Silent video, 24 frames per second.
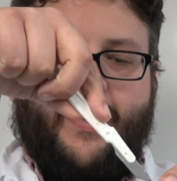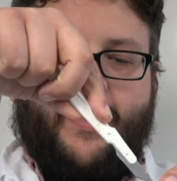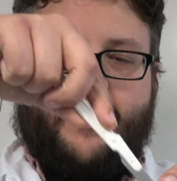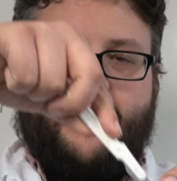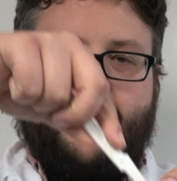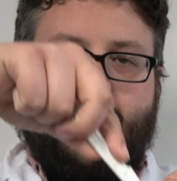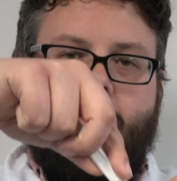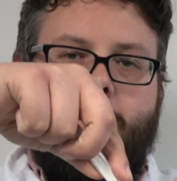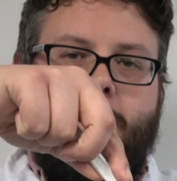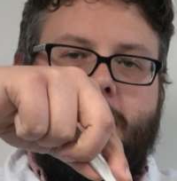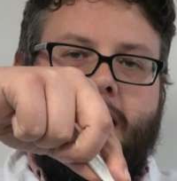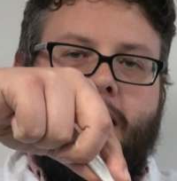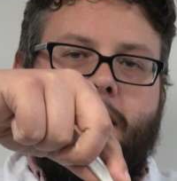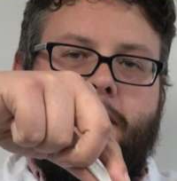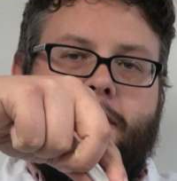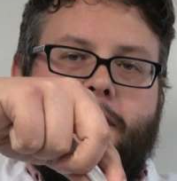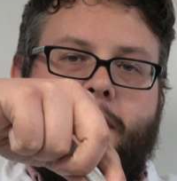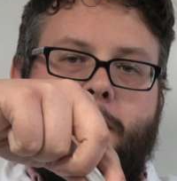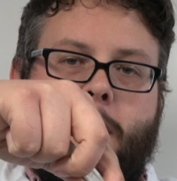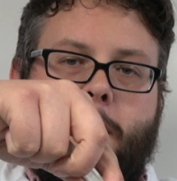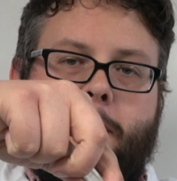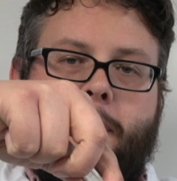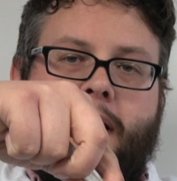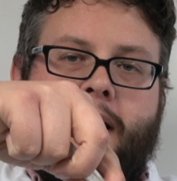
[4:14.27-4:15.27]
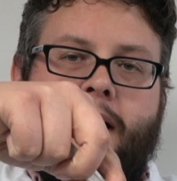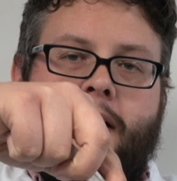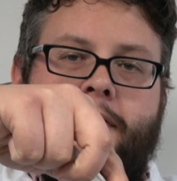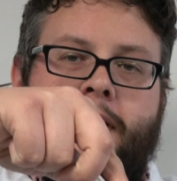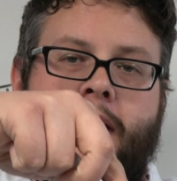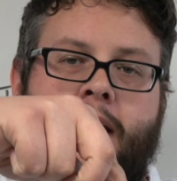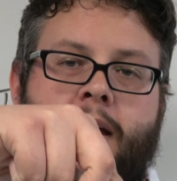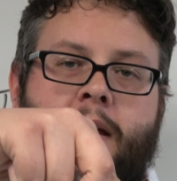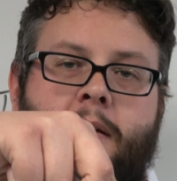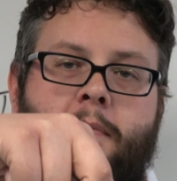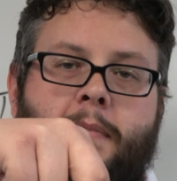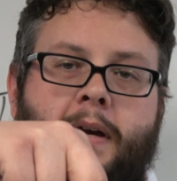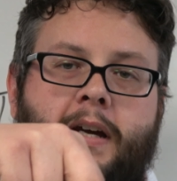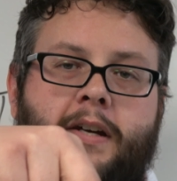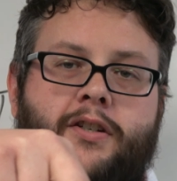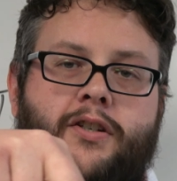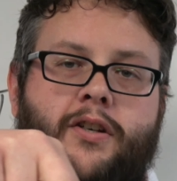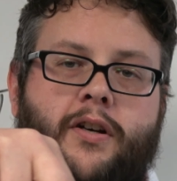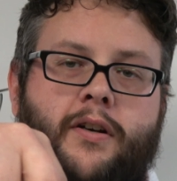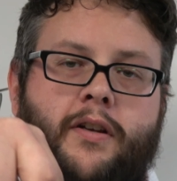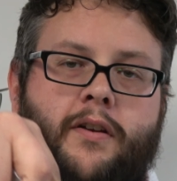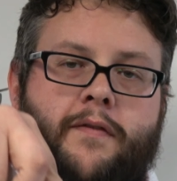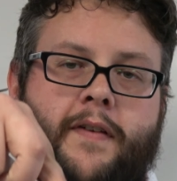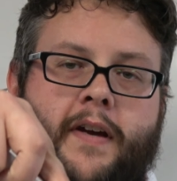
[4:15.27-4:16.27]
come down from above, make
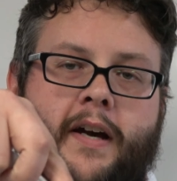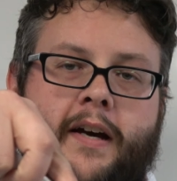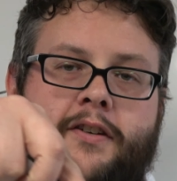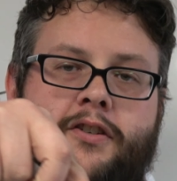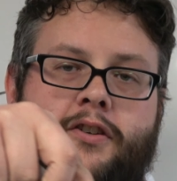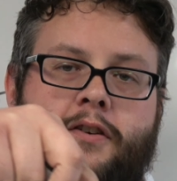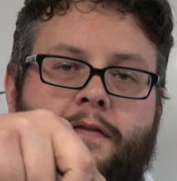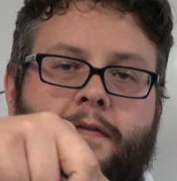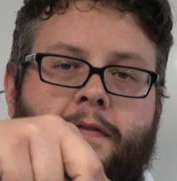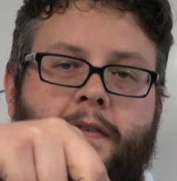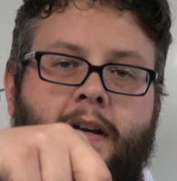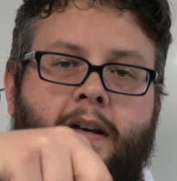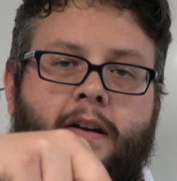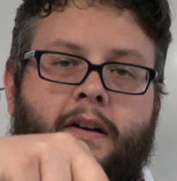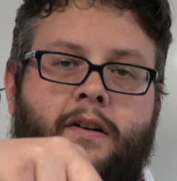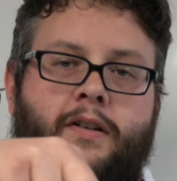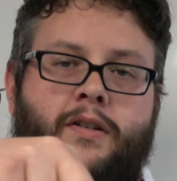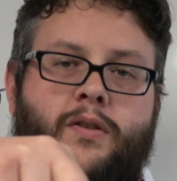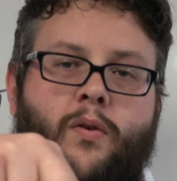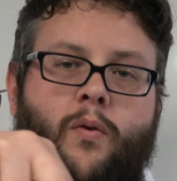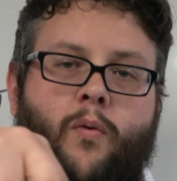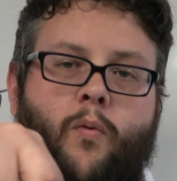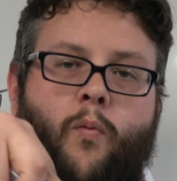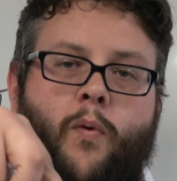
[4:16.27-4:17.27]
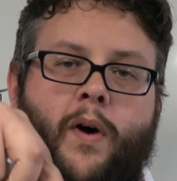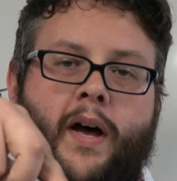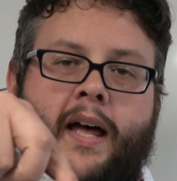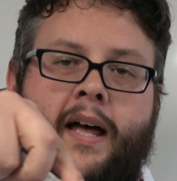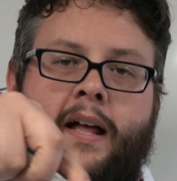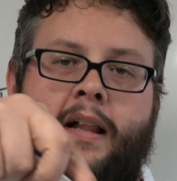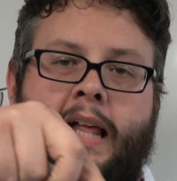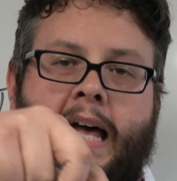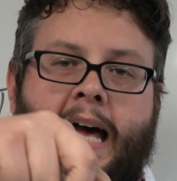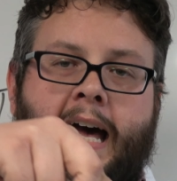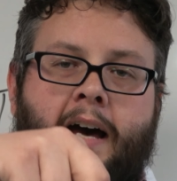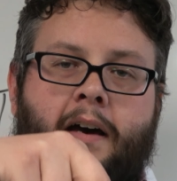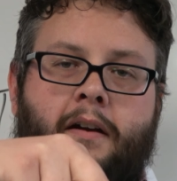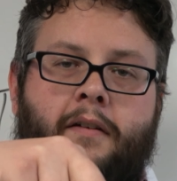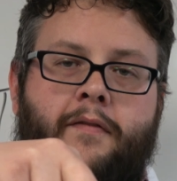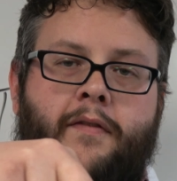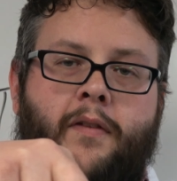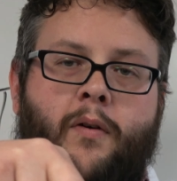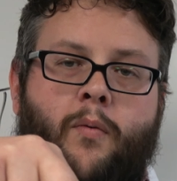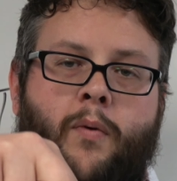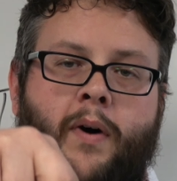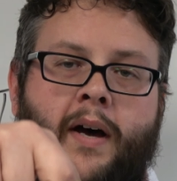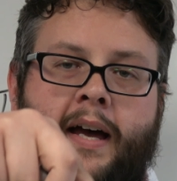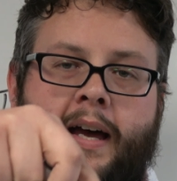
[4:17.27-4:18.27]
sure you've got your fingers well out of
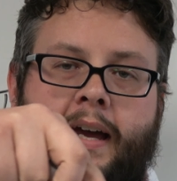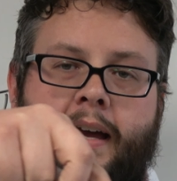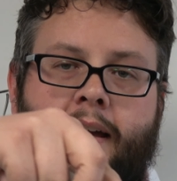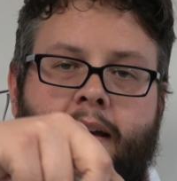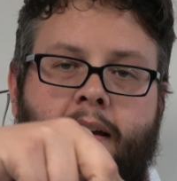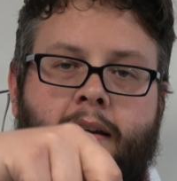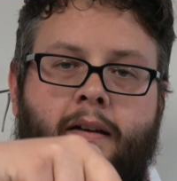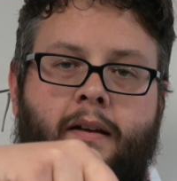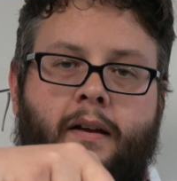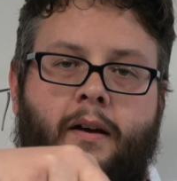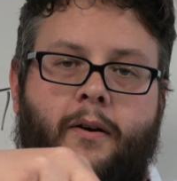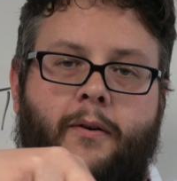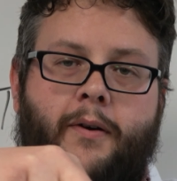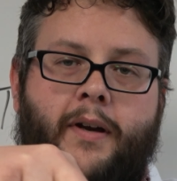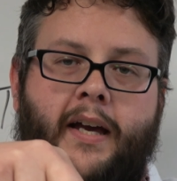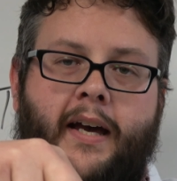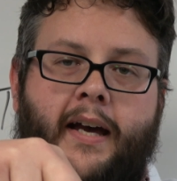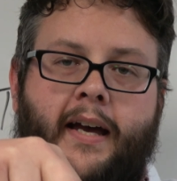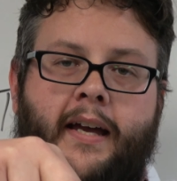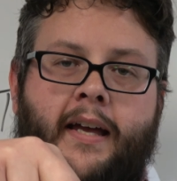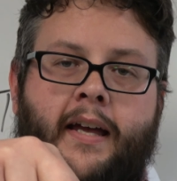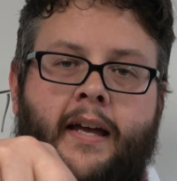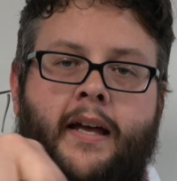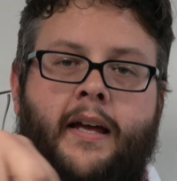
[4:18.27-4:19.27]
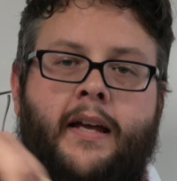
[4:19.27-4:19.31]
the way, okay?